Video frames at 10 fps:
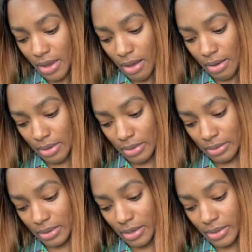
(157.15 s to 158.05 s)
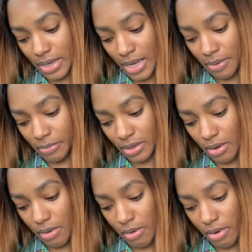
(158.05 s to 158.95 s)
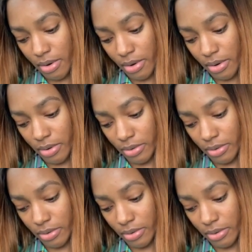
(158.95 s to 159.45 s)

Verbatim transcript: Uh, their names are,